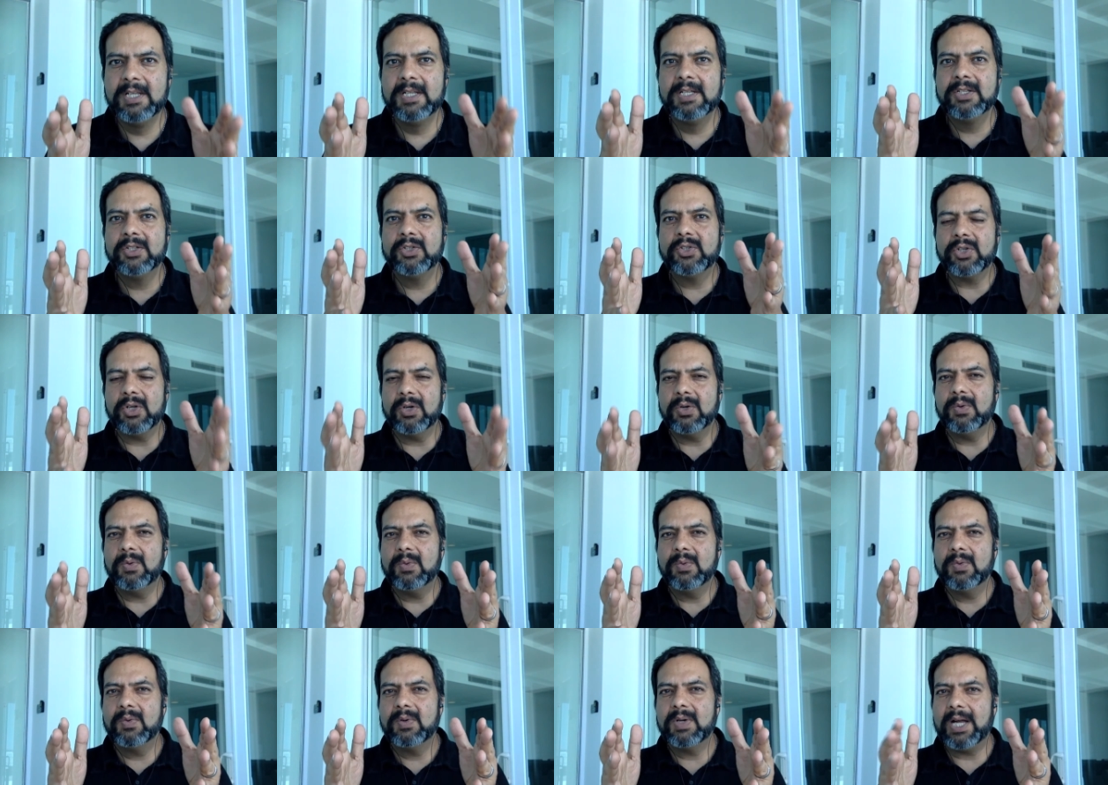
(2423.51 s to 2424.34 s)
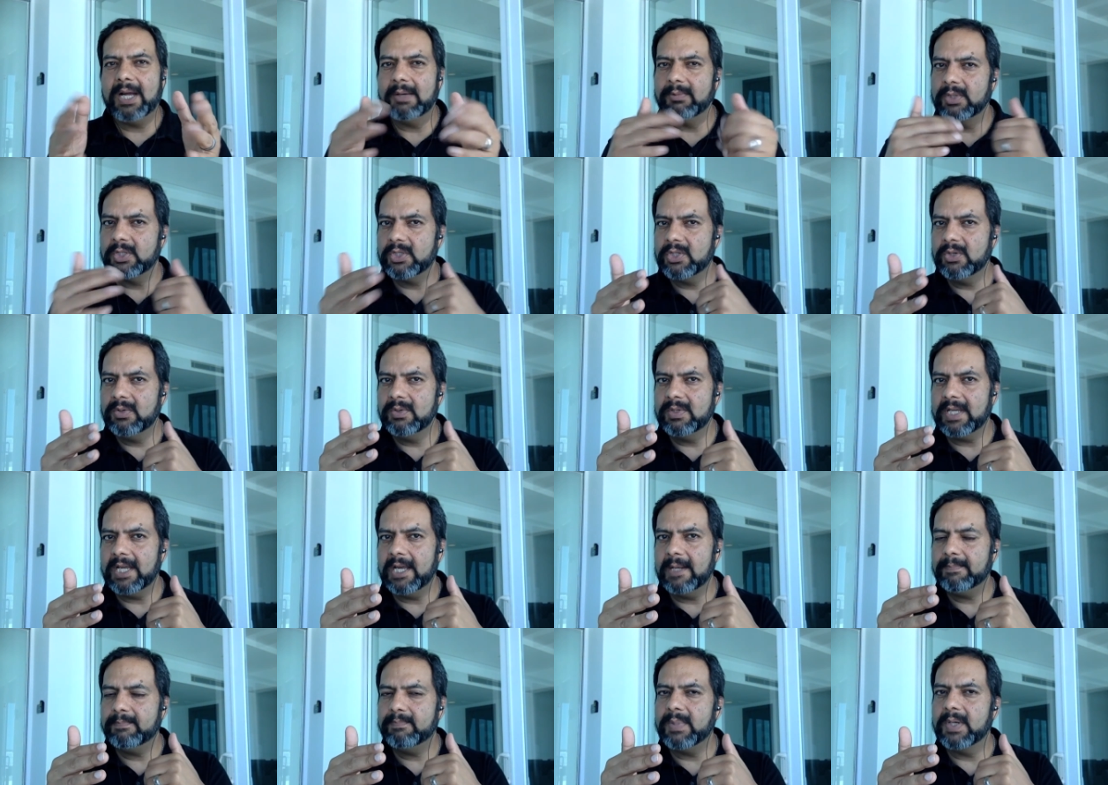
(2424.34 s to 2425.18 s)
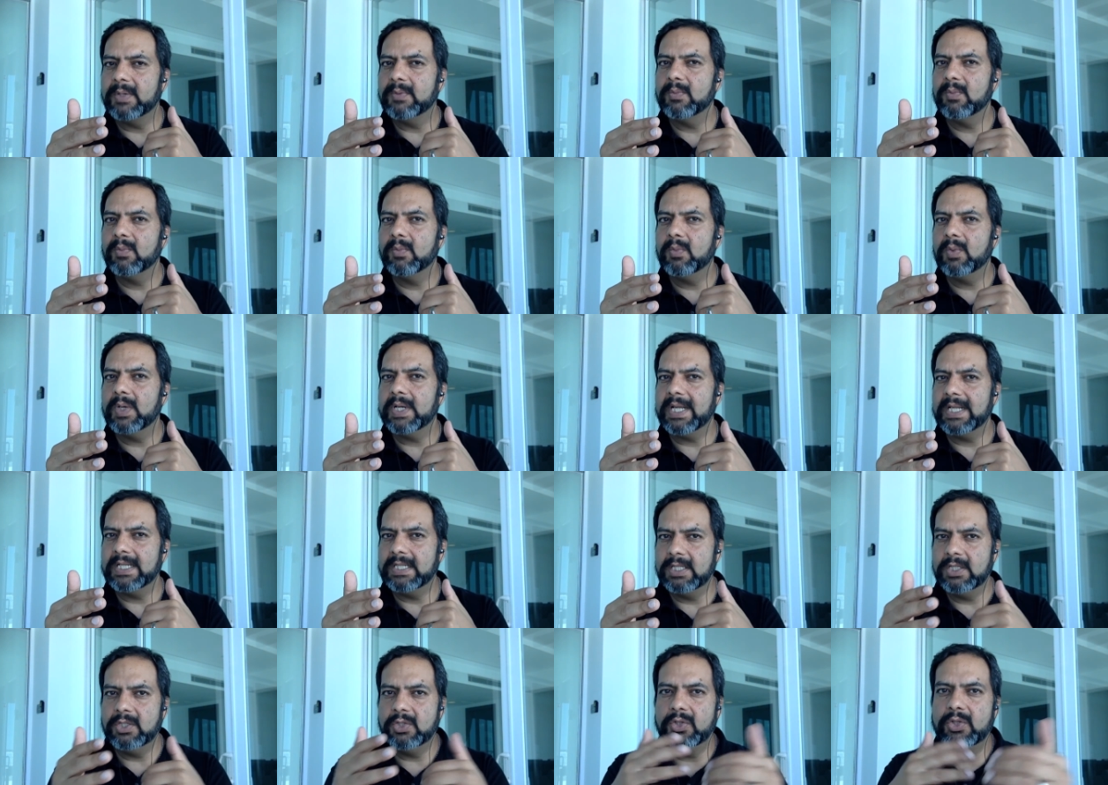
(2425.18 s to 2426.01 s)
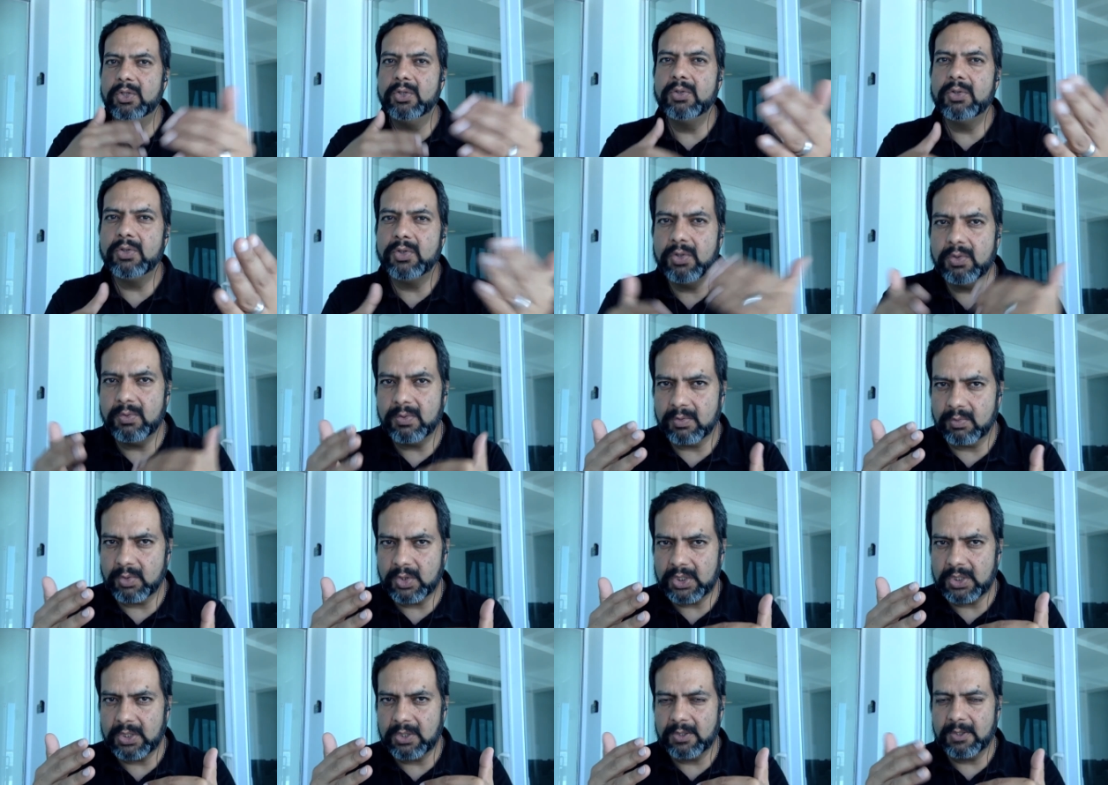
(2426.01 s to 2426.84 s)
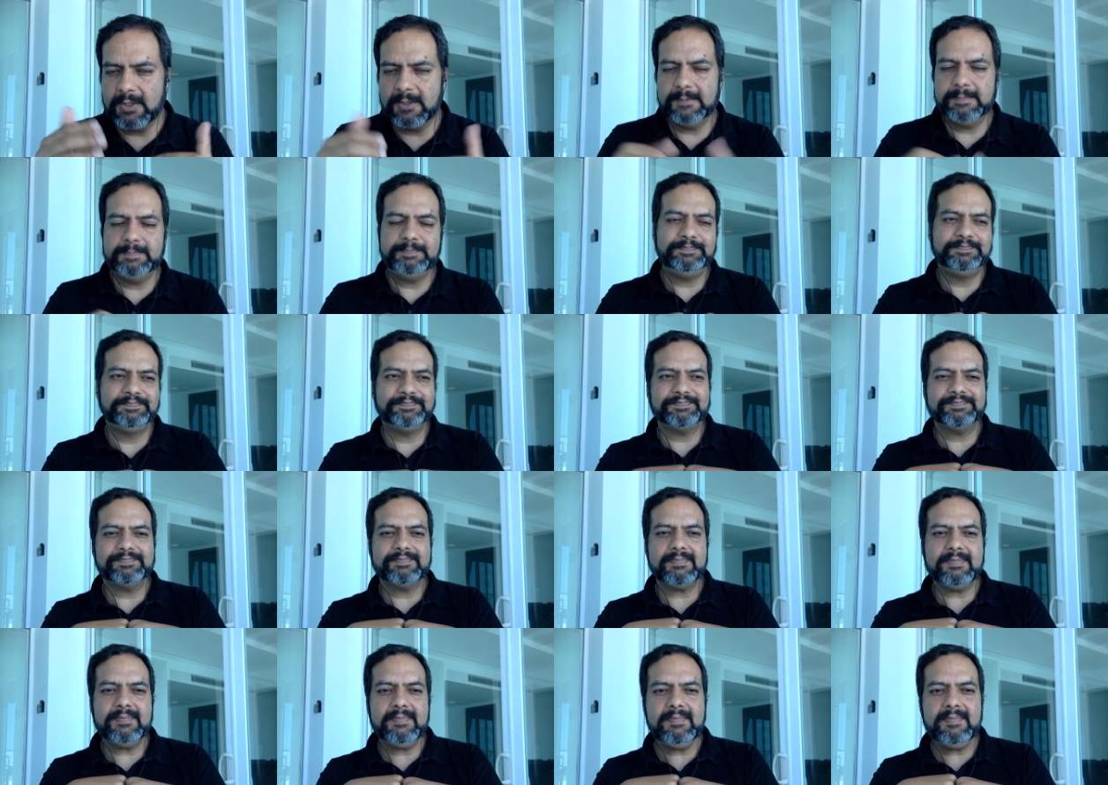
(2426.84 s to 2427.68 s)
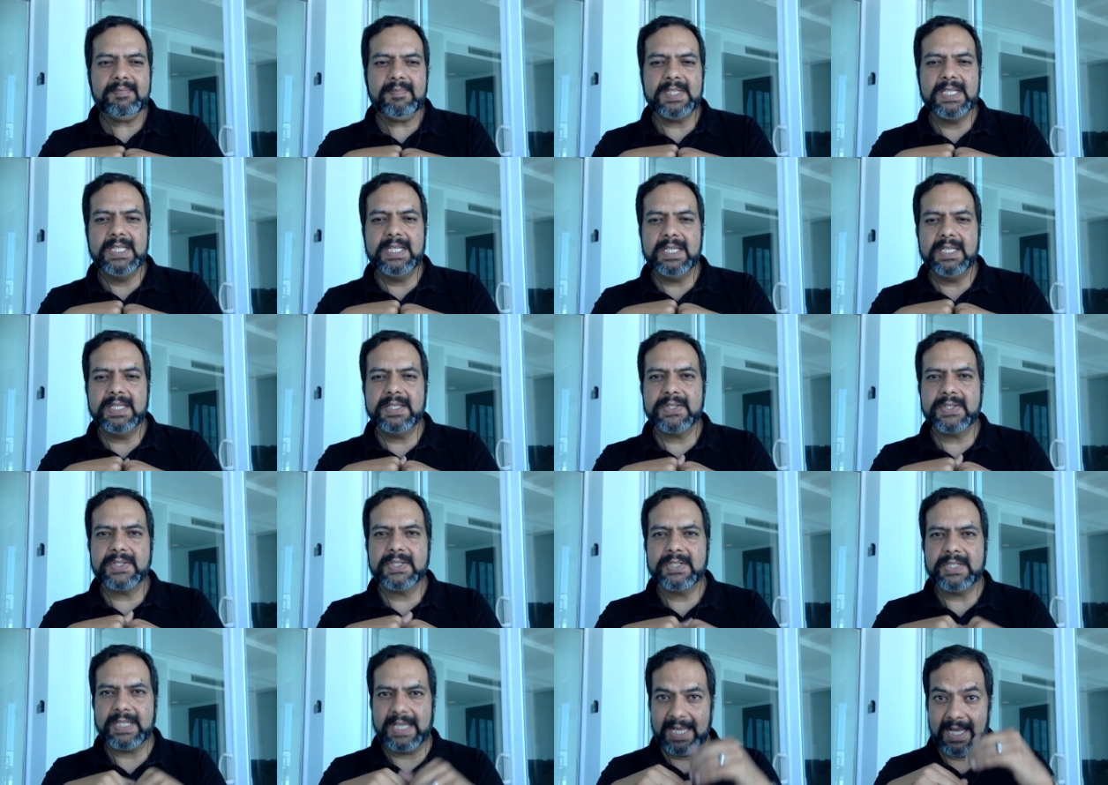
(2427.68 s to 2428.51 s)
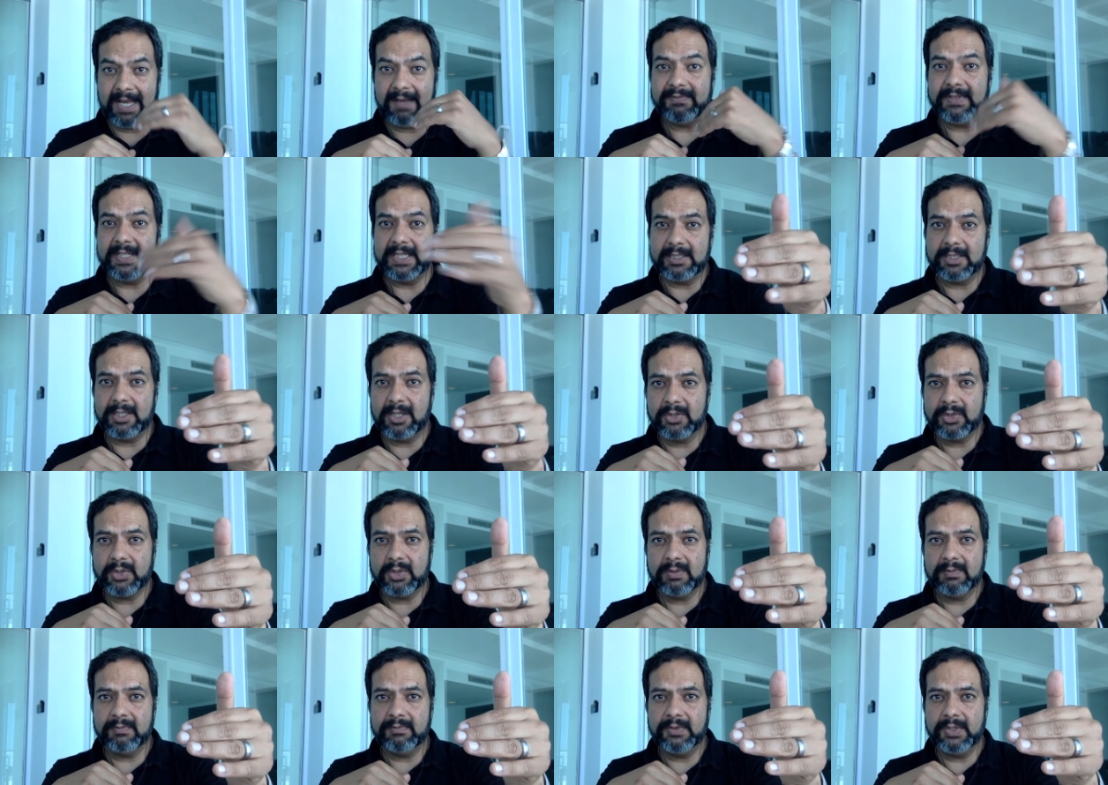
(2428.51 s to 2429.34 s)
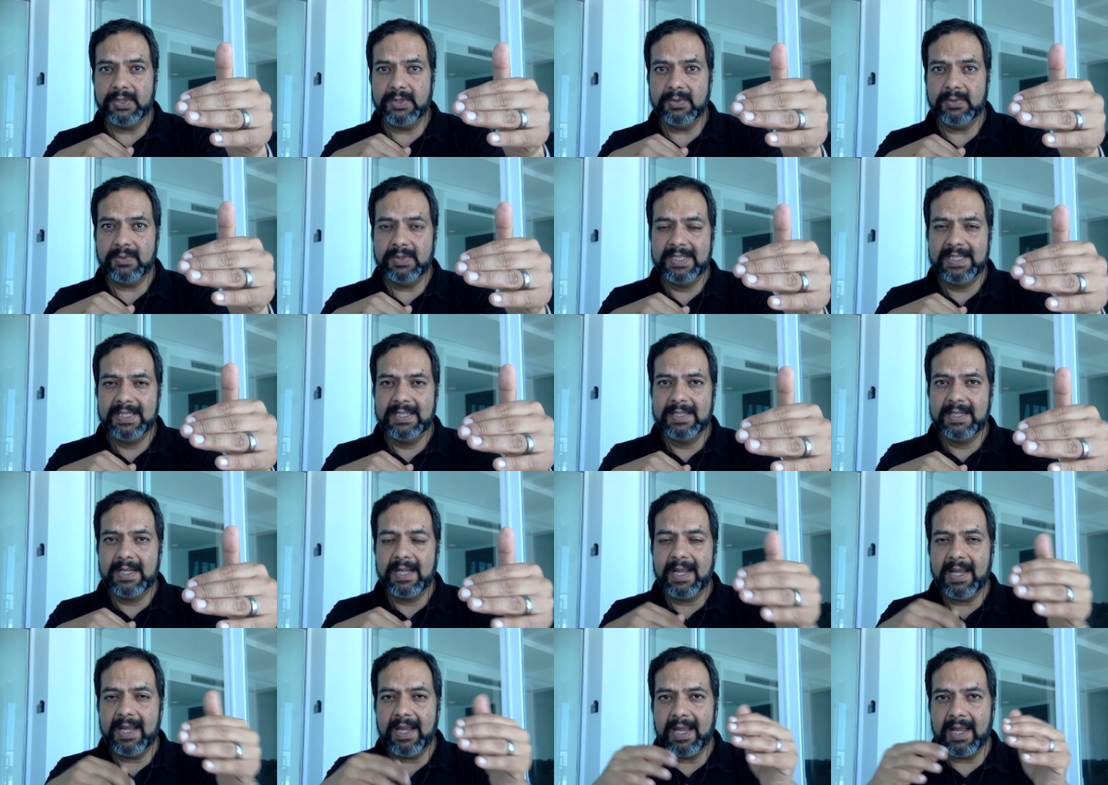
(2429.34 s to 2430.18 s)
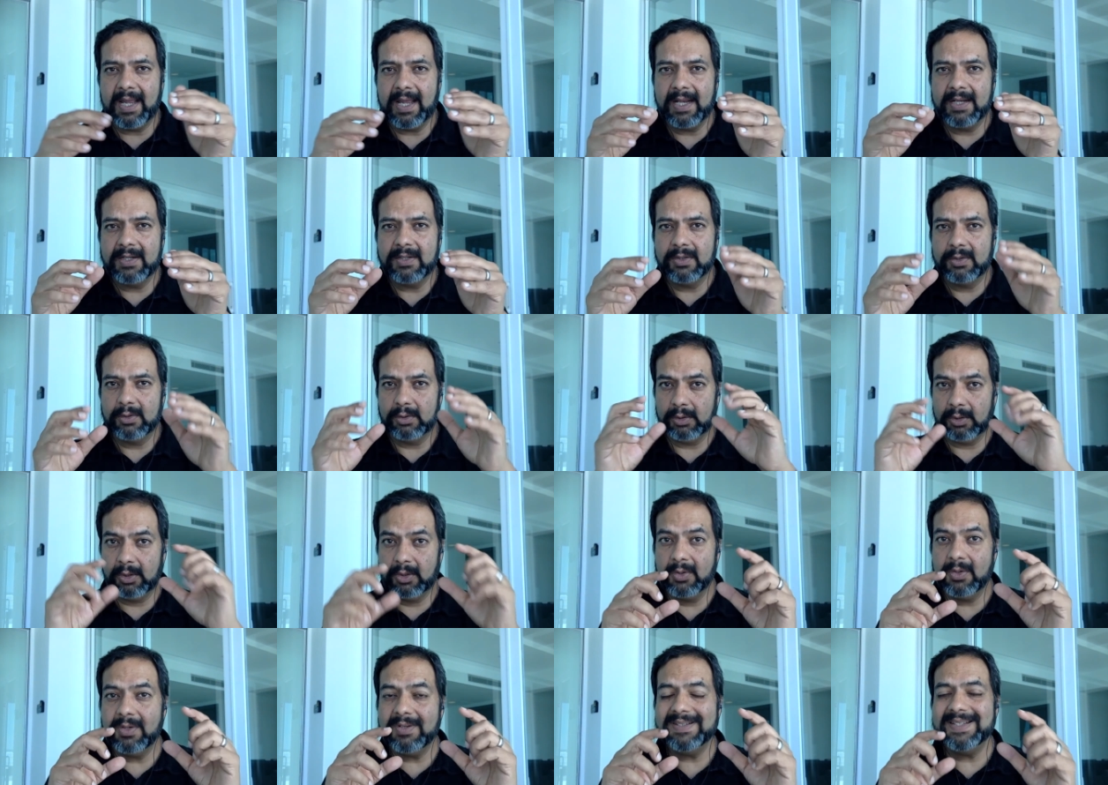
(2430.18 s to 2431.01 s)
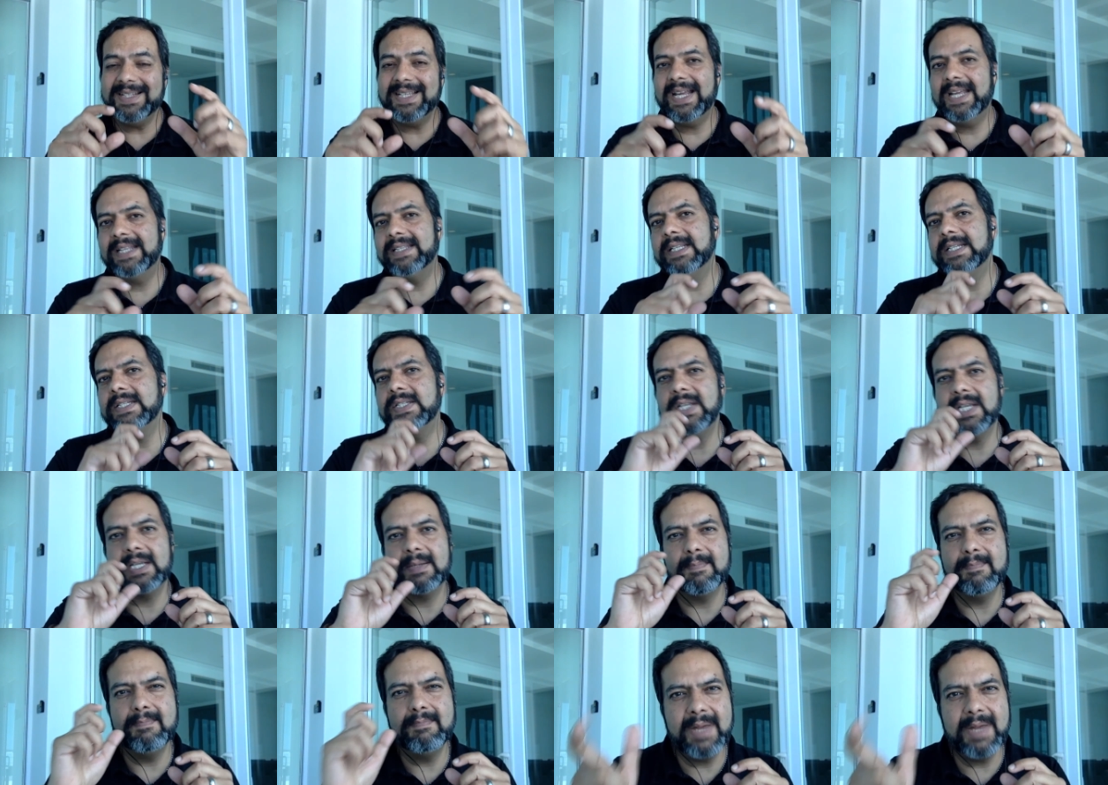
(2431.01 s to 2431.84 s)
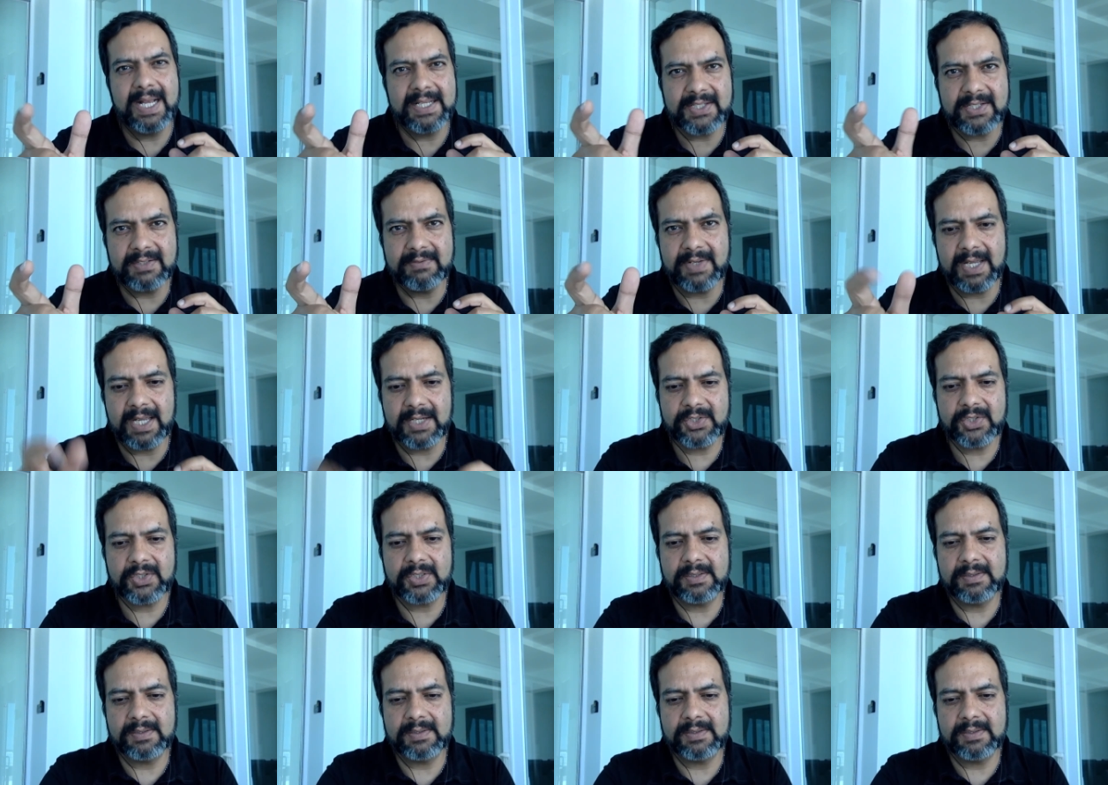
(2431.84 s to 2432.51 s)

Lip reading: So I will do that, but what I need you to do in return is to have that long-term view and learn and then take massive action.